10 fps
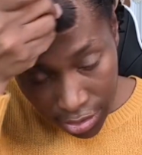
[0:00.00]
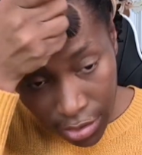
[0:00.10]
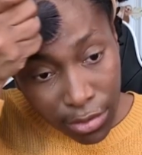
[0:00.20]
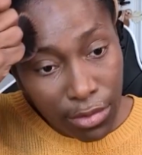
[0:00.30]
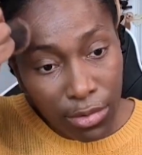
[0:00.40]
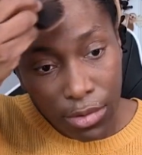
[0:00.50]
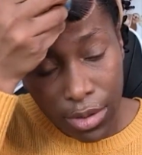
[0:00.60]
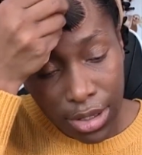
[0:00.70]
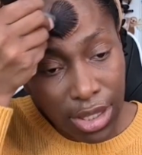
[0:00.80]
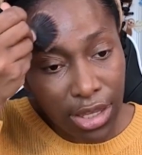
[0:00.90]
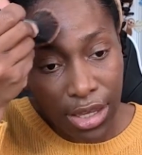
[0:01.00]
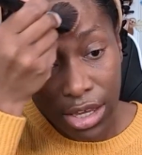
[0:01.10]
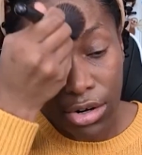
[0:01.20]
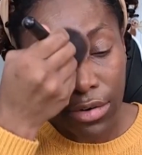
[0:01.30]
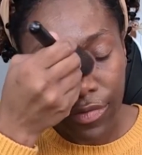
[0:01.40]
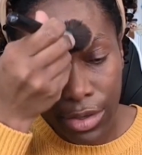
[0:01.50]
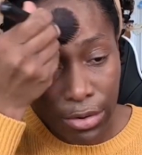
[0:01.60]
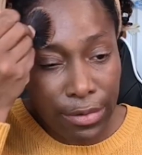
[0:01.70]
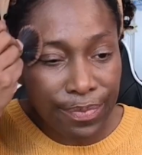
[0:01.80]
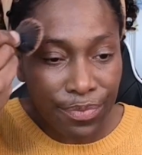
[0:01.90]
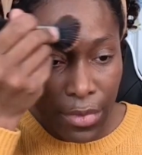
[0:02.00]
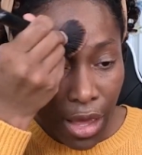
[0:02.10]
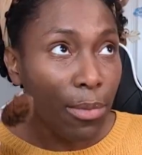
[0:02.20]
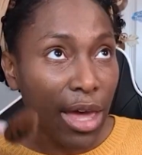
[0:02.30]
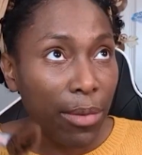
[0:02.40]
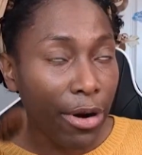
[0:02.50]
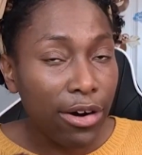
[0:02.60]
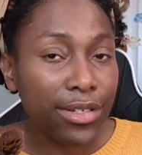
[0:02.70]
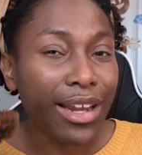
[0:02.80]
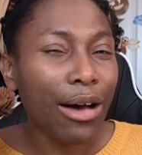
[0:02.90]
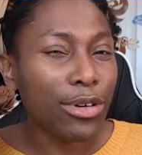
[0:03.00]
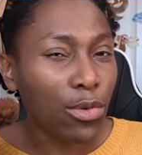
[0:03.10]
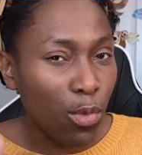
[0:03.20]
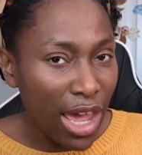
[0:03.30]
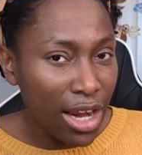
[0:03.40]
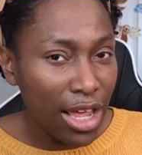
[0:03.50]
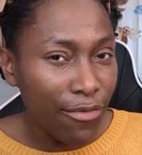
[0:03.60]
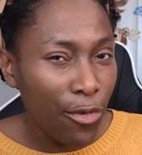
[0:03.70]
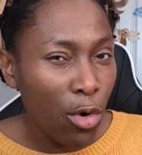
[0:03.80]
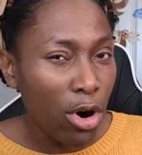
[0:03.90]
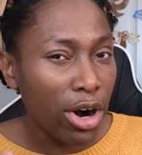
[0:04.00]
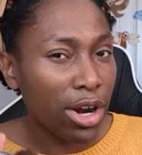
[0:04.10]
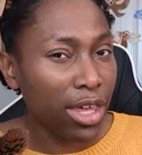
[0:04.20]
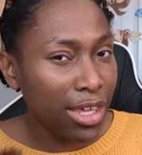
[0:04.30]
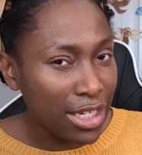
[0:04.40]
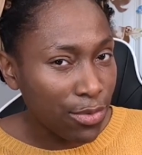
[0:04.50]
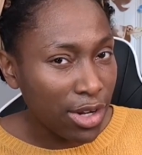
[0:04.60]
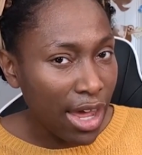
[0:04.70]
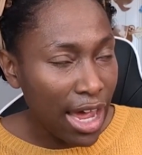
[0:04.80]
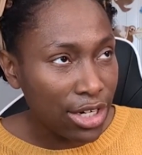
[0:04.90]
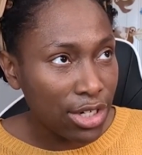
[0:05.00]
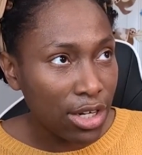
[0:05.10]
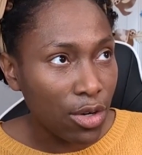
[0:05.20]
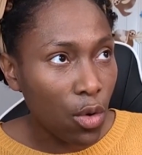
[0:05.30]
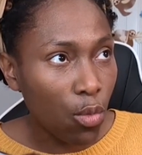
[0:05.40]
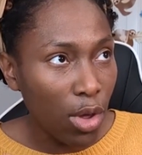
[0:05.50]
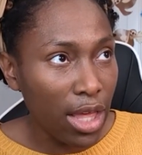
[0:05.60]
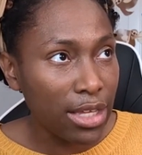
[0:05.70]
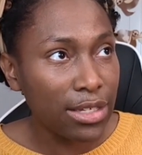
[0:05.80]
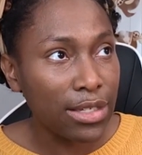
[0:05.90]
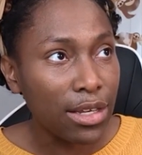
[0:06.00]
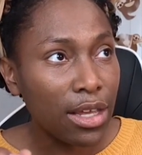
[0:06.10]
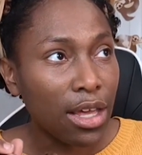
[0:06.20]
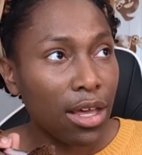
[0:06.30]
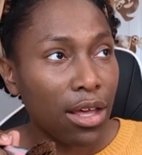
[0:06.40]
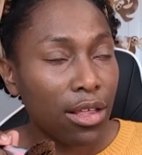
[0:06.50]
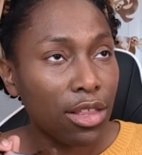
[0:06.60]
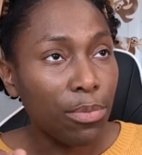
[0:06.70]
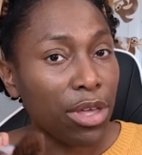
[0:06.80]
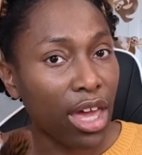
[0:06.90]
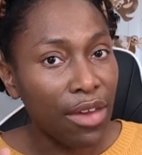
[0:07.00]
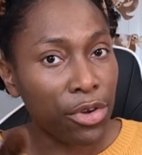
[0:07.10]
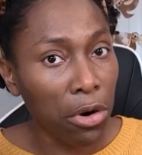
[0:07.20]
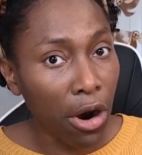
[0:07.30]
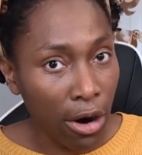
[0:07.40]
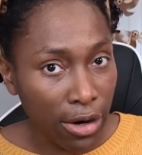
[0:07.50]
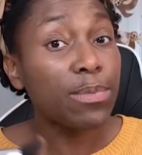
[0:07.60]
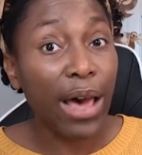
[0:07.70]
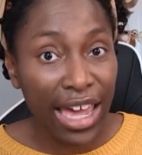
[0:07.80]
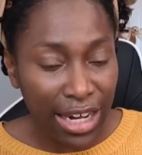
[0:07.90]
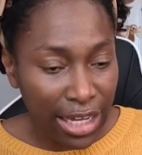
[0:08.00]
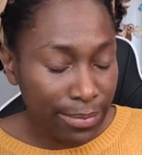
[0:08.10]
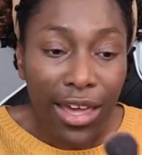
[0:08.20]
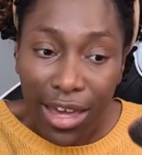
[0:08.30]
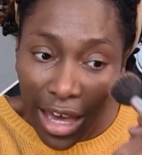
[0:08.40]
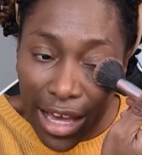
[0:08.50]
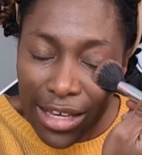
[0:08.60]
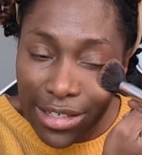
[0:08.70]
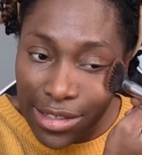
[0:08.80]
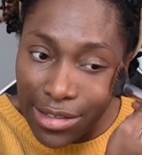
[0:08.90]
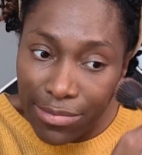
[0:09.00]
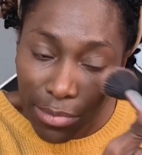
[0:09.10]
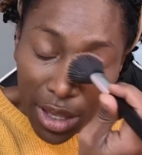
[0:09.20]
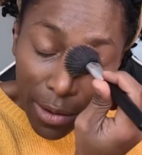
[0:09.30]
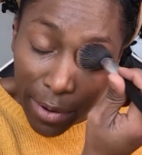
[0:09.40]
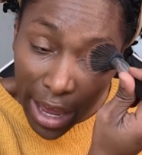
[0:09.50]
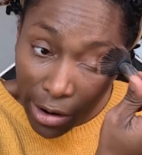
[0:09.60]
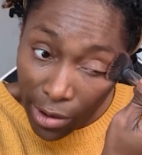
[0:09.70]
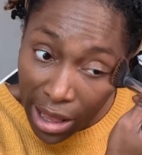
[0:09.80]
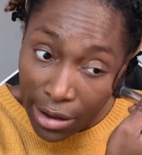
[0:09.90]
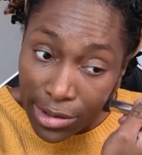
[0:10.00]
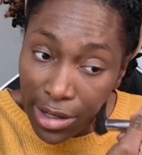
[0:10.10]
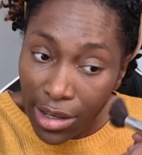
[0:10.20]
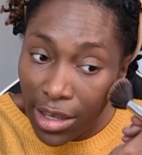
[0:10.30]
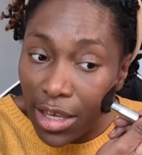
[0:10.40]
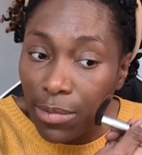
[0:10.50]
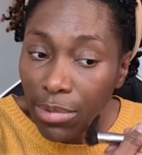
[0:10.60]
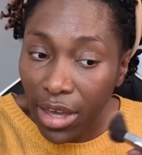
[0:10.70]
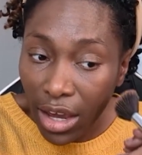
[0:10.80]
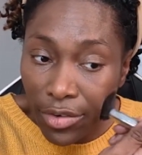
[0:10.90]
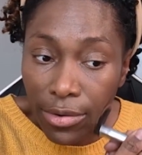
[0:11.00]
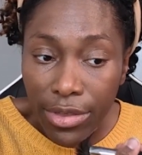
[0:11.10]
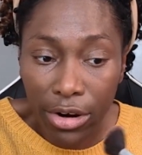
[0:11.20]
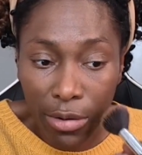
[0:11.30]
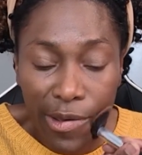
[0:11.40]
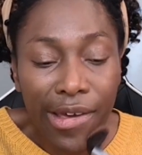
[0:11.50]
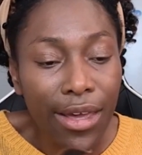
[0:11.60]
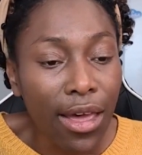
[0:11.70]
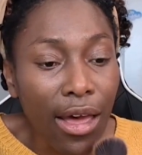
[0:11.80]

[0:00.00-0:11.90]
to the interview, the main person I was waiting for his reaction was the behavioral art, Spidey. He has a background in behavioral therapy,